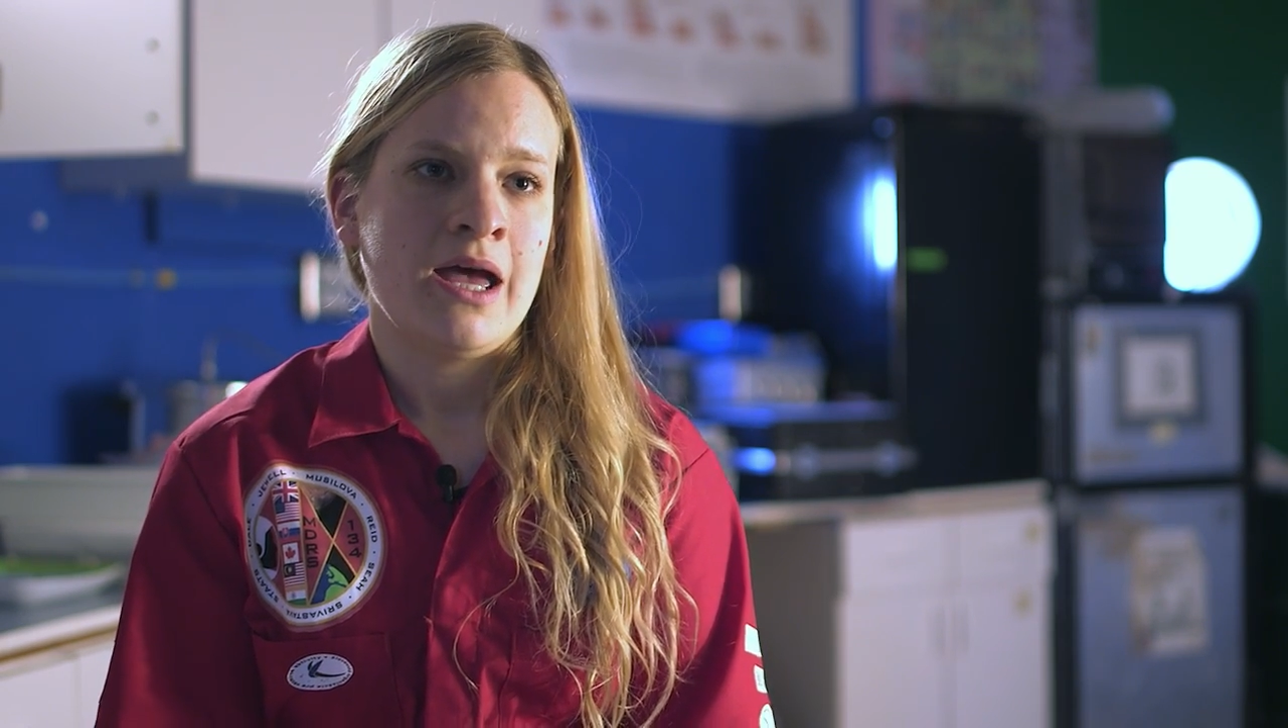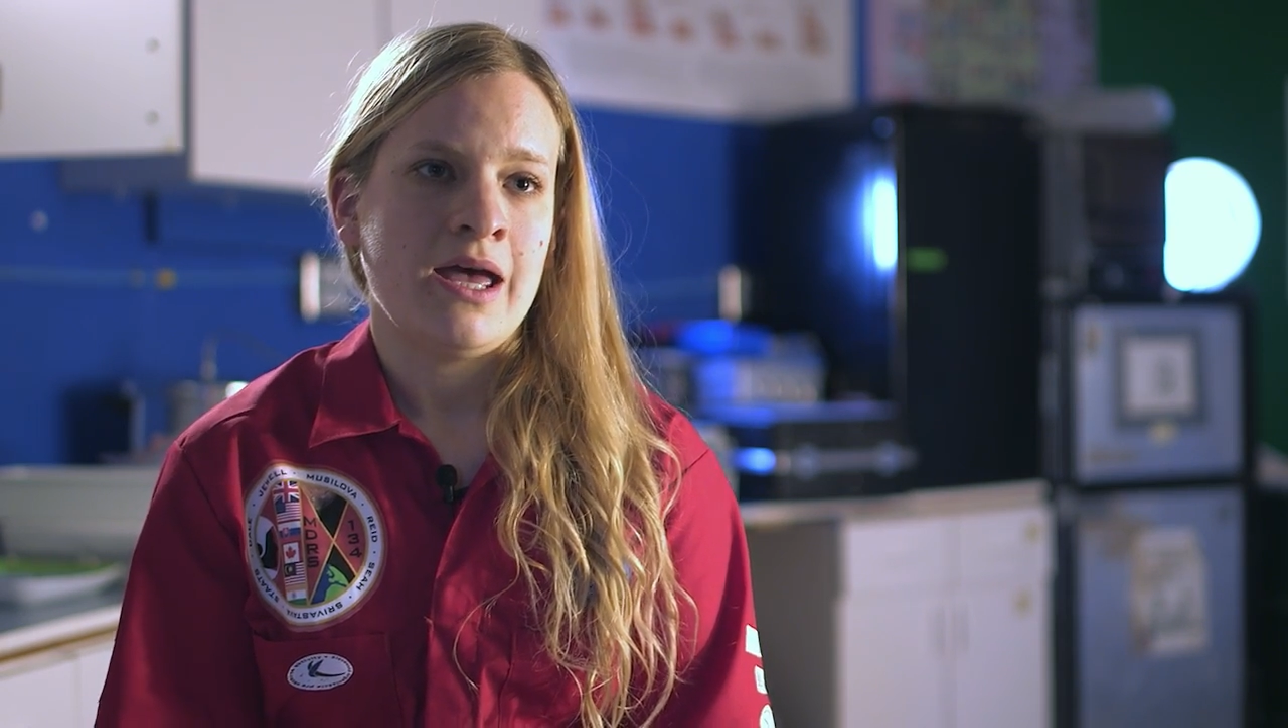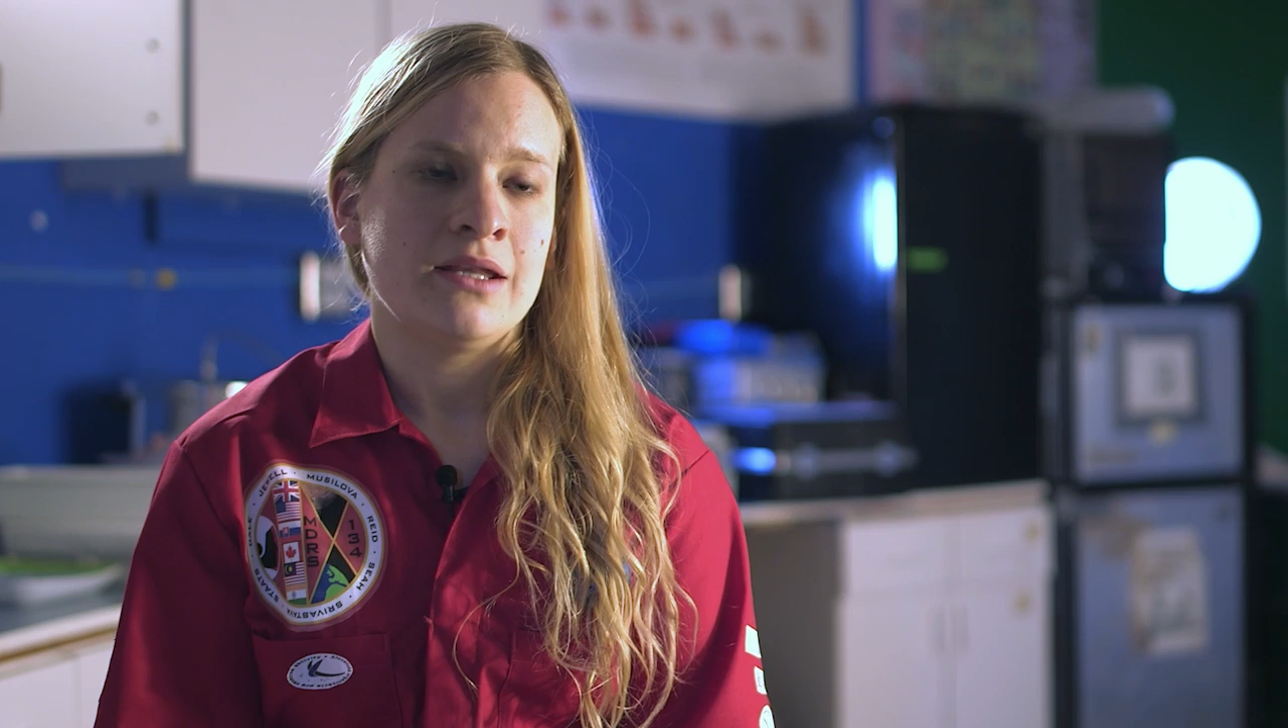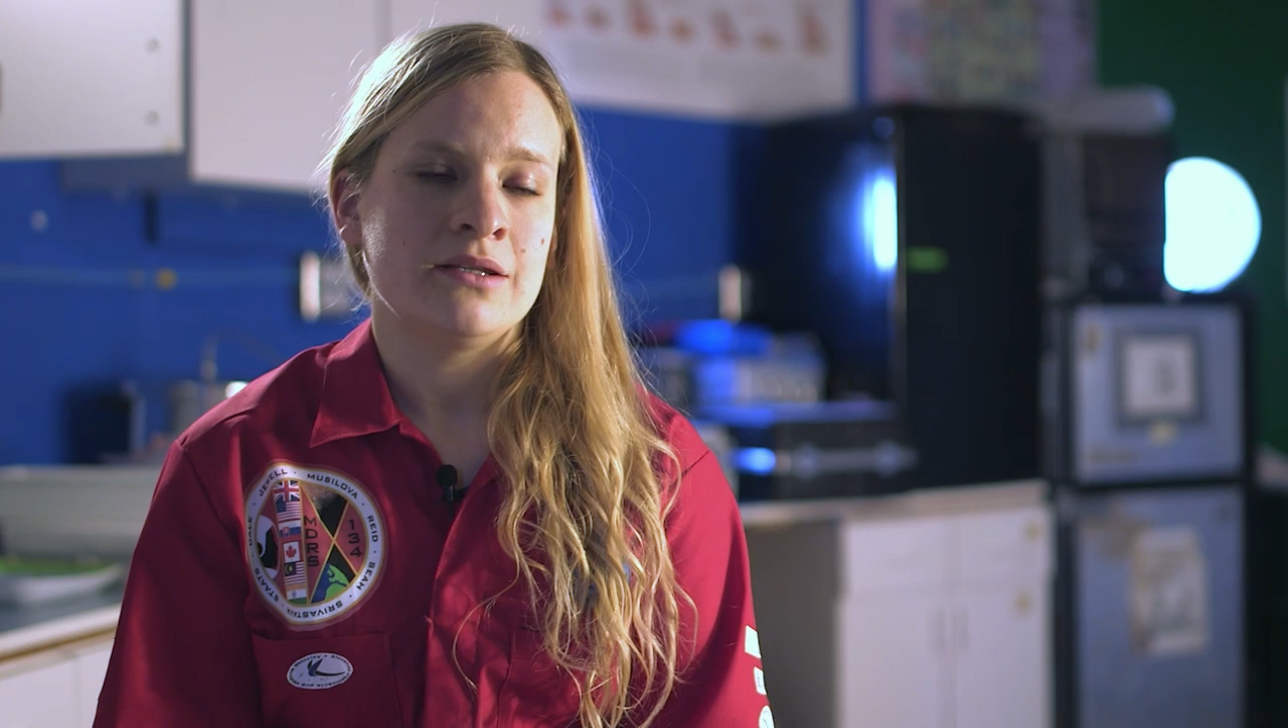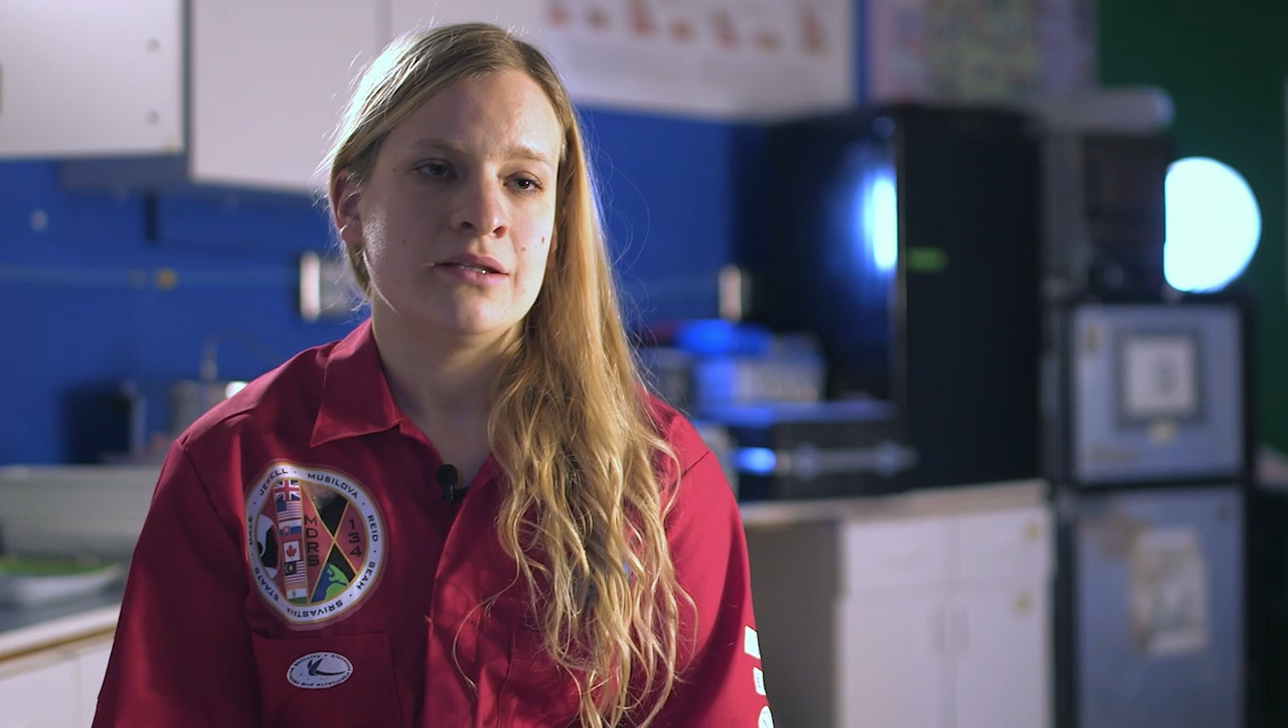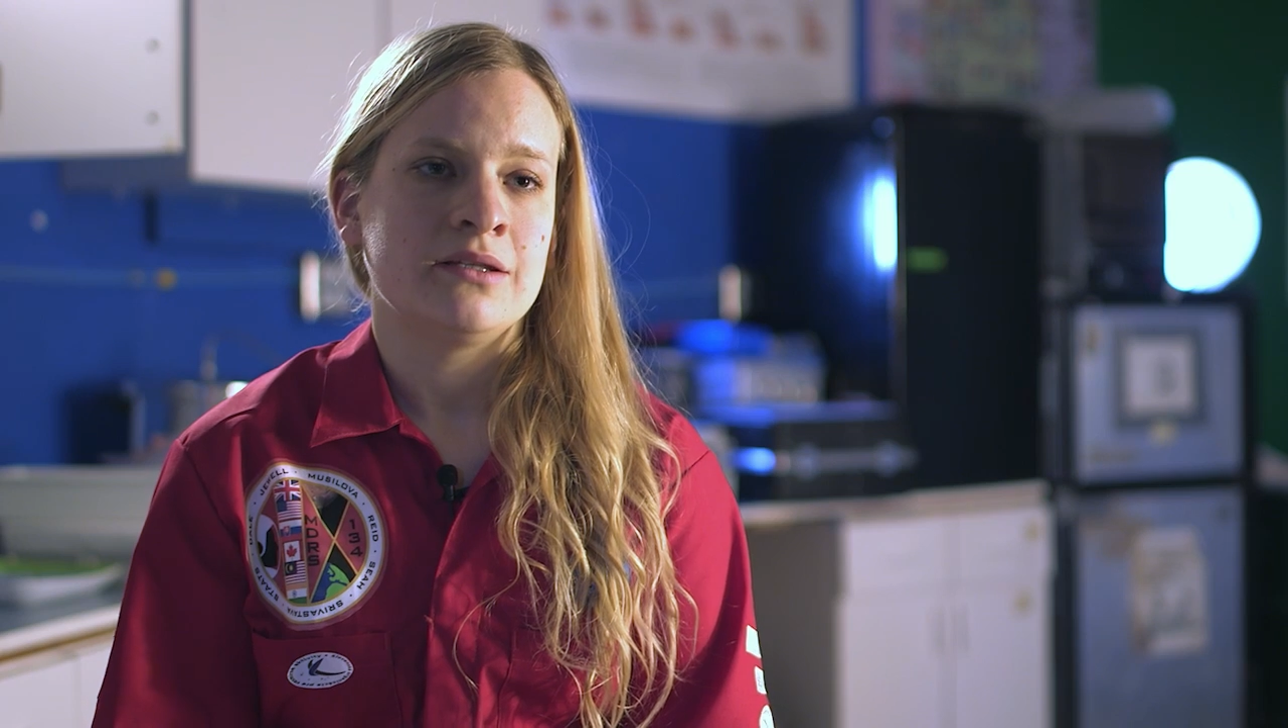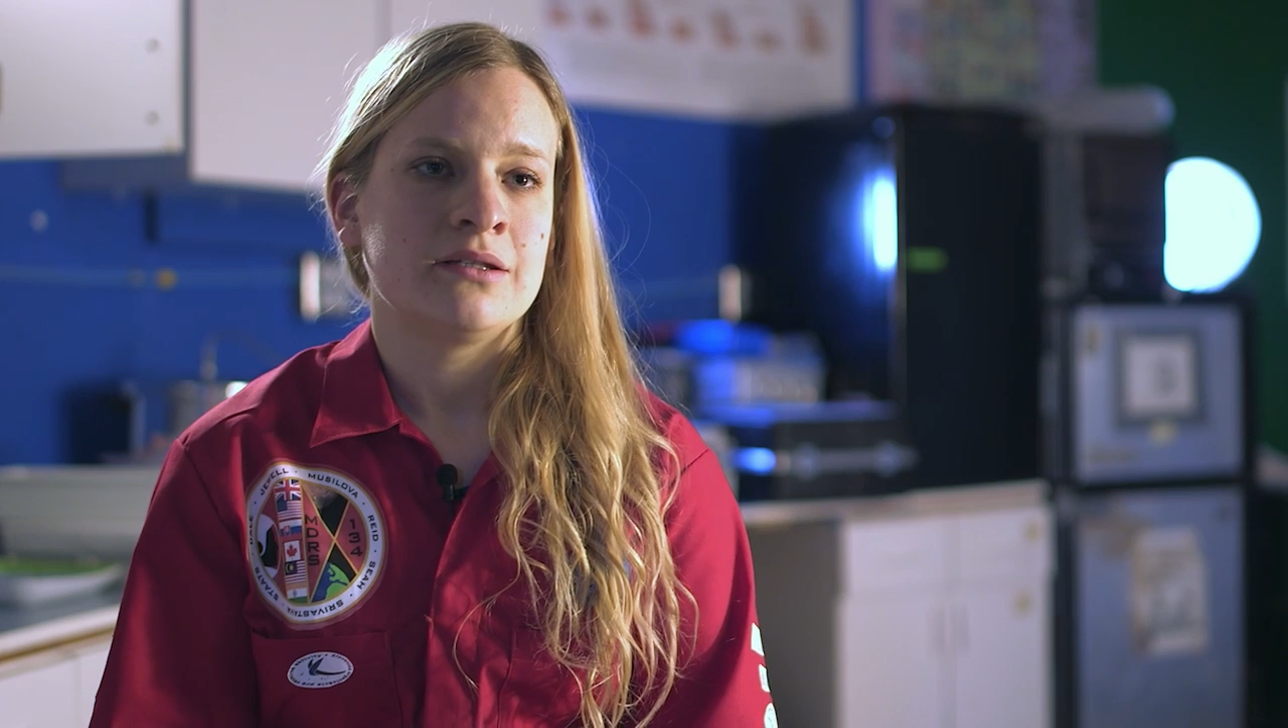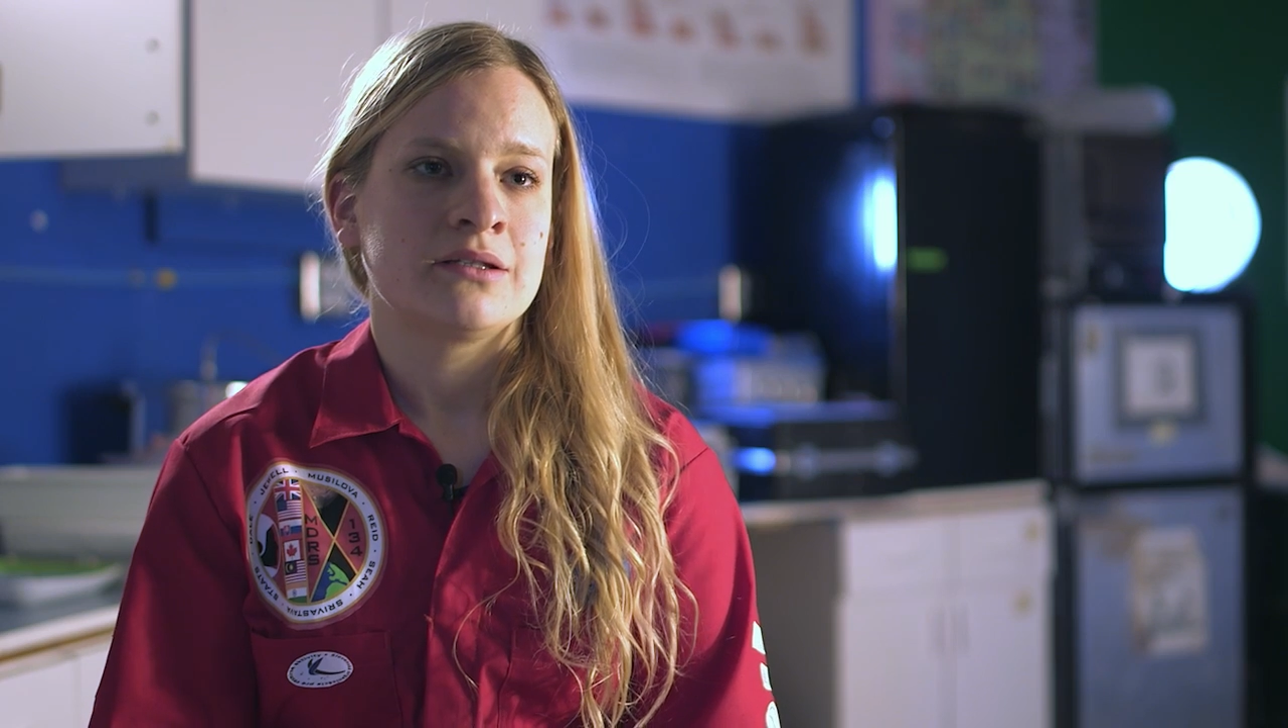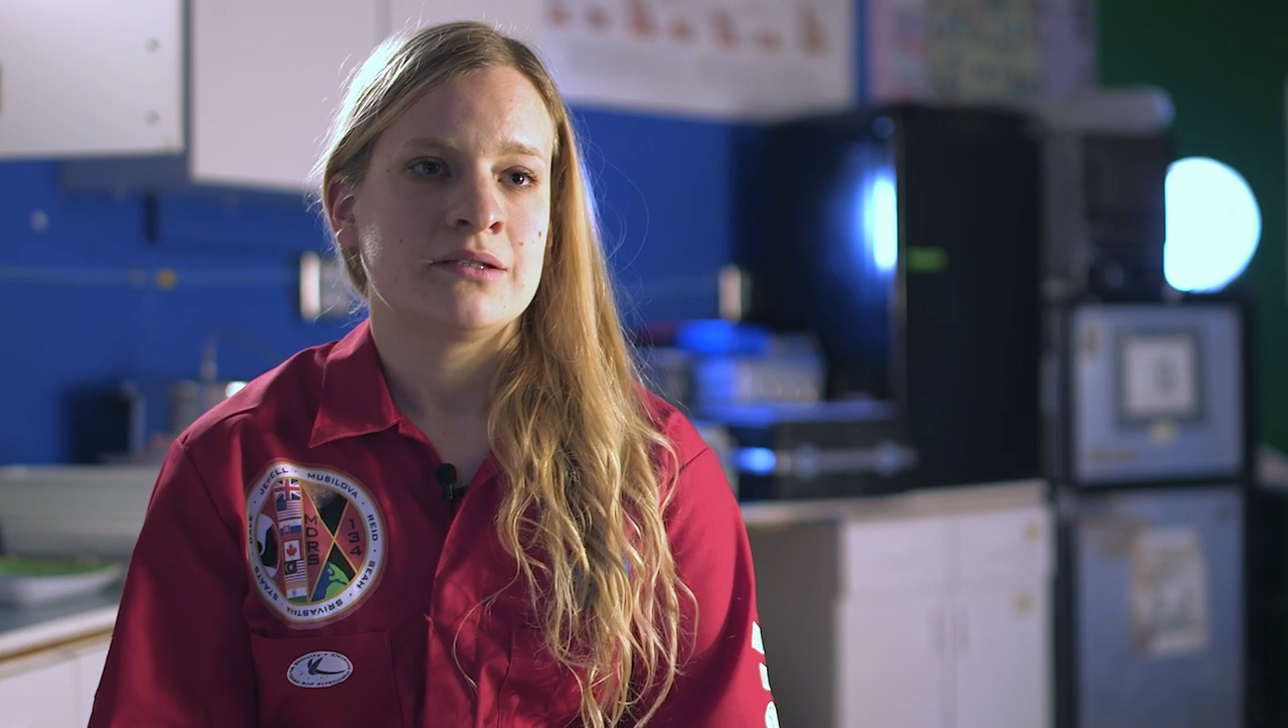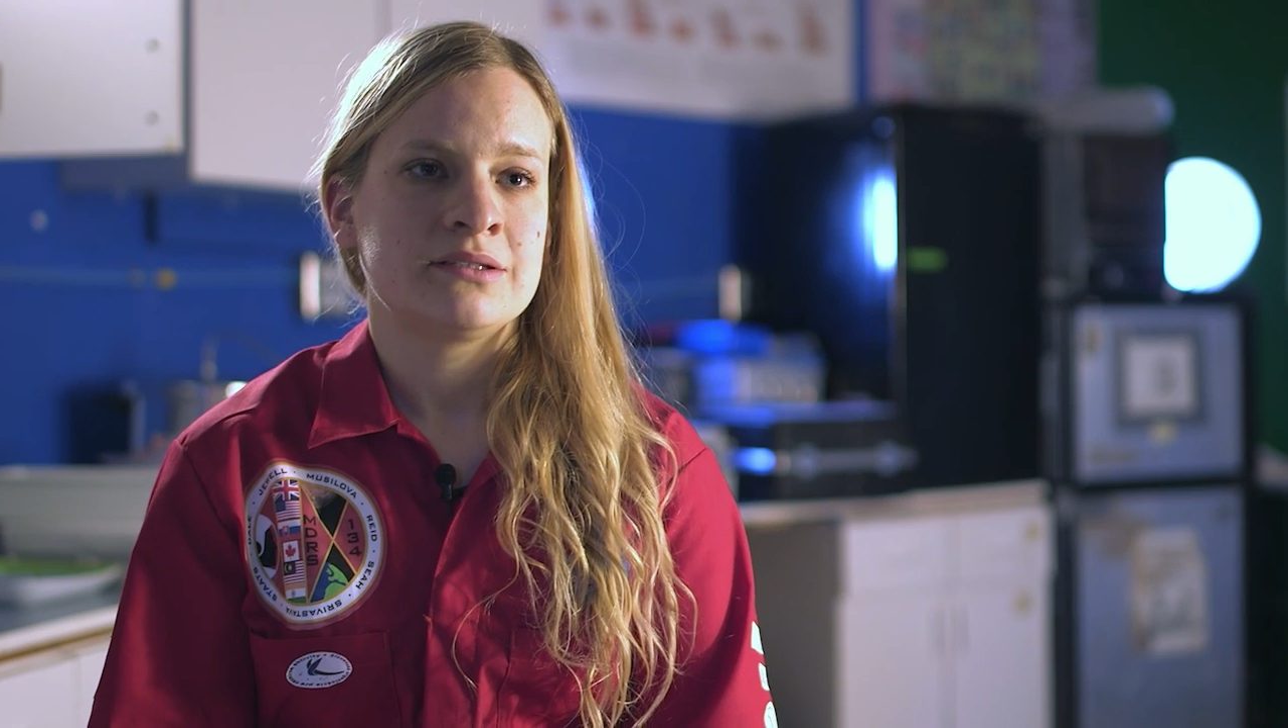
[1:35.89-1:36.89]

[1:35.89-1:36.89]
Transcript: and the